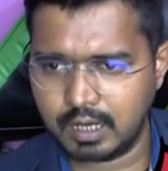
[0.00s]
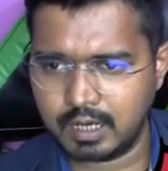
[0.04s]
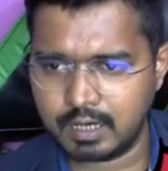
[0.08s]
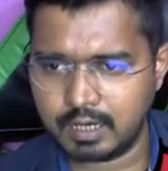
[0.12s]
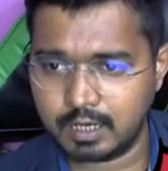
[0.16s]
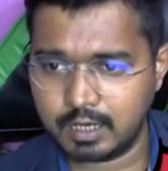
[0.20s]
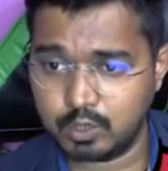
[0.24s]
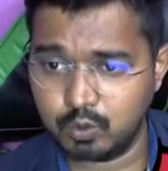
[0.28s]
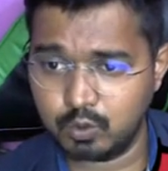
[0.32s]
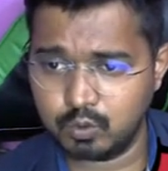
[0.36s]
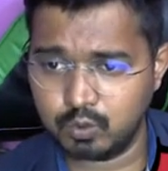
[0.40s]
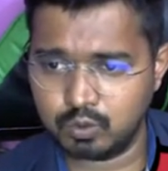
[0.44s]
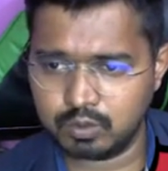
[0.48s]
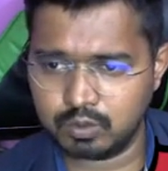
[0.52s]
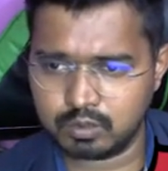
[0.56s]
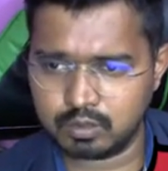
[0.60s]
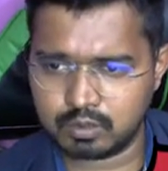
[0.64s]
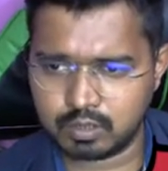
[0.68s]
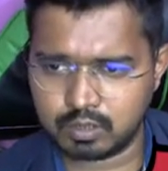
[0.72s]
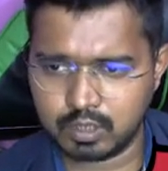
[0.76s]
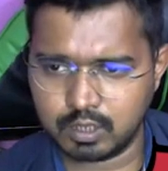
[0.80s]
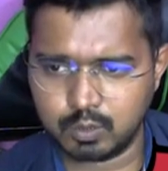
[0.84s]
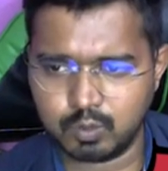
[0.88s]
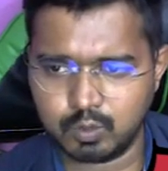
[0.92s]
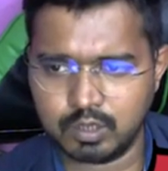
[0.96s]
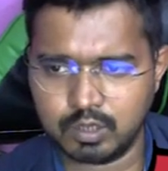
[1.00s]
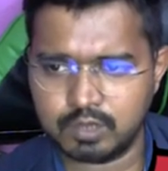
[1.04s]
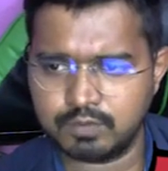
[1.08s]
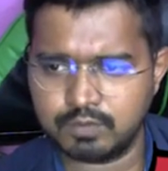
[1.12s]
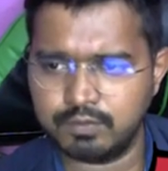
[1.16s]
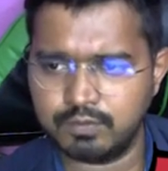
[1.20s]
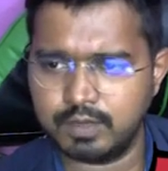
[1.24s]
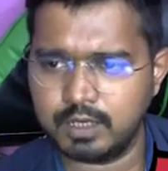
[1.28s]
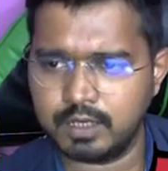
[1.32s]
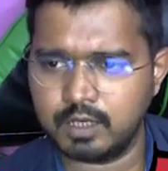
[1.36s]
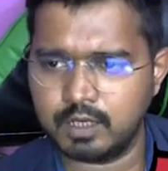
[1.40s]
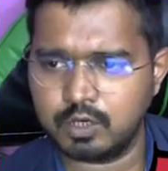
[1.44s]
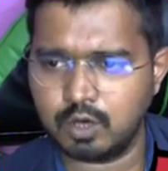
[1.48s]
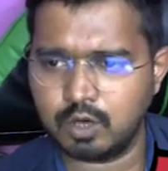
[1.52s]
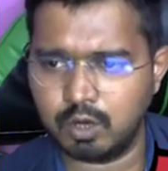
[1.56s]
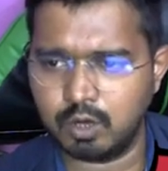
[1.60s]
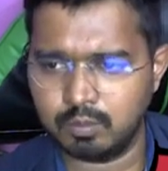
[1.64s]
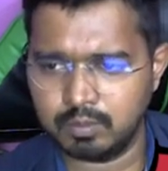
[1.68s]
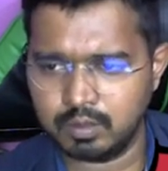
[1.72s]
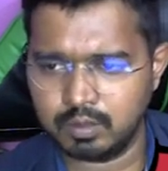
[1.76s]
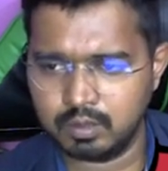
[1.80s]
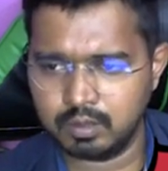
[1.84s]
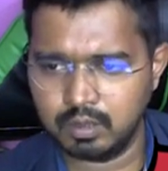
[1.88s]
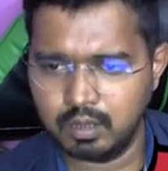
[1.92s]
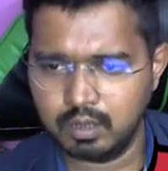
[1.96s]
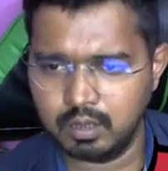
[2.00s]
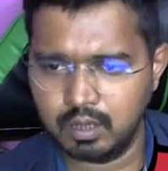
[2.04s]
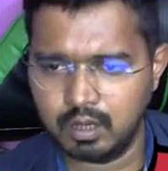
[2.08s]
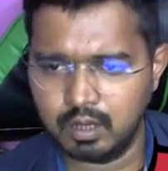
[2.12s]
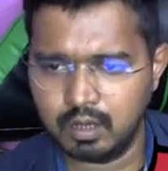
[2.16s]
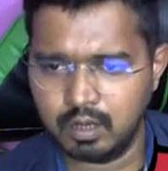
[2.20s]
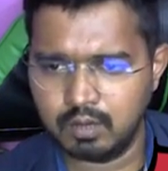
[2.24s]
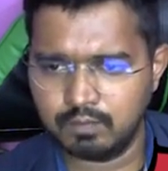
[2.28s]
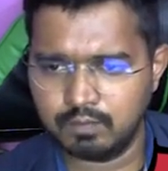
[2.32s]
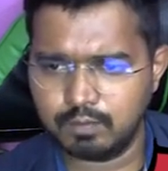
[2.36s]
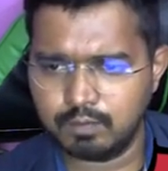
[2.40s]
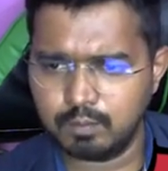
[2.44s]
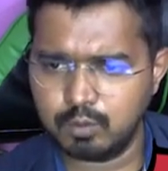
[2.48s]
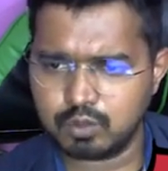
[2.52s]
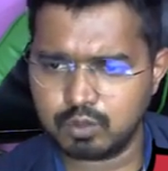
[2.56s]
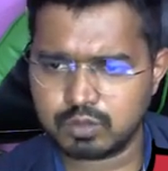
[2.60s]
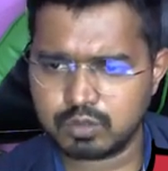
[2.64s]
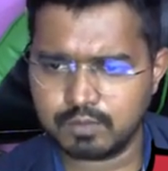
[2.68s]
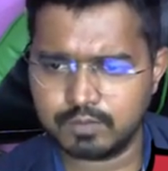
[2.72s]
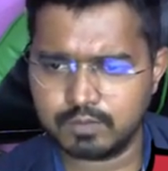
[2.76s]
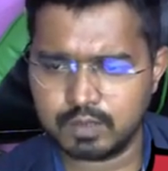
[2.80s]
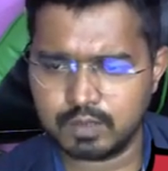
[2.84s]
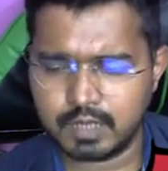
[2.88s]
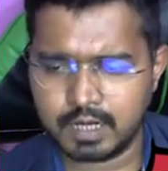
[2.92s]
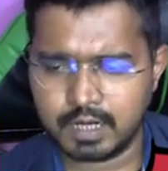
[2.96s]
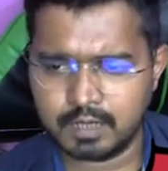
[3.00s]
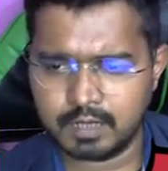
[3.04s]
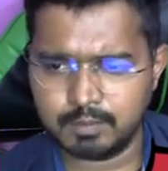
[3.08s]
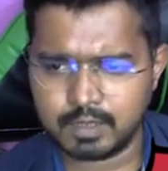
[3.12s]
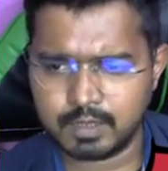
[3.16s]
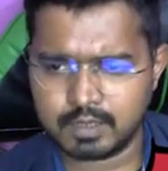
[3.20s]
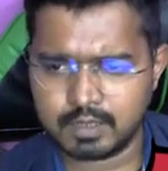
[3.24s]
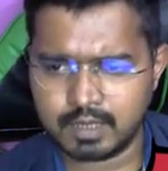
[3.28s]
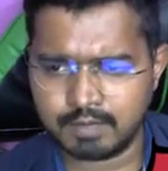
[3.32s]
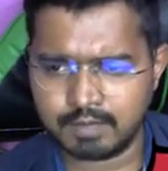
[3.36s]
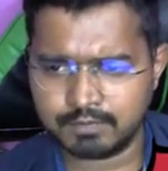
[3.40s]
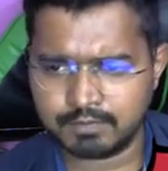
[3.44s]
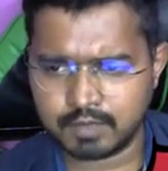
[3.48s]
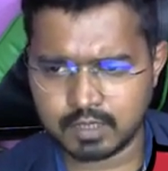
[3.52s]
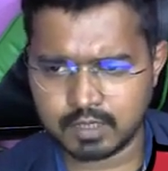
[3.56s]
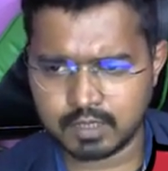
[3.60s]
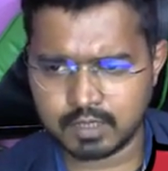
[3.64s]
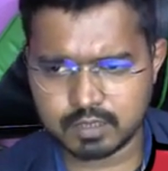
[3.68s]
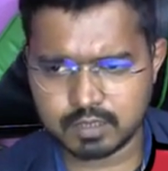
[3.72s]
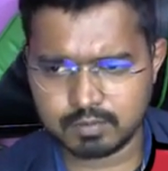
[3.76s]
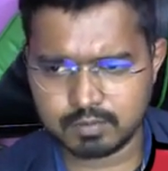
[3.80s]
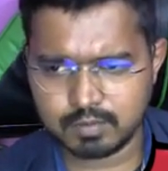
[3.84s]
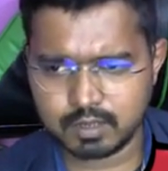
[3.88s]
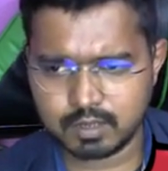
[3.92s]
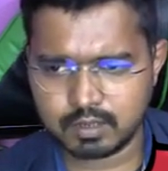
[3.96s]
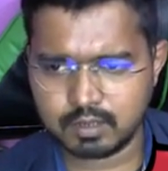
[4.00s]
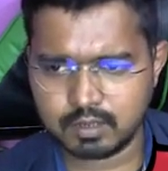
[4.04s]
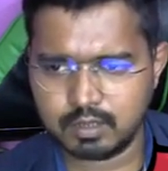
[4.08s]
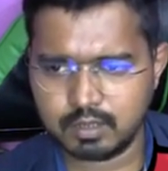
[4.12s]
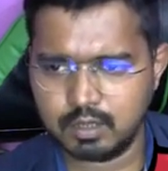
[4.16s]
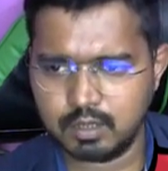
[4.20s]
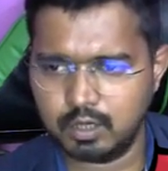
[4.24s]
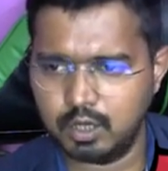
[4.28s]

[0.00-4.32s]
And I know the SQL is very common for most of the Dynamics Nav customer,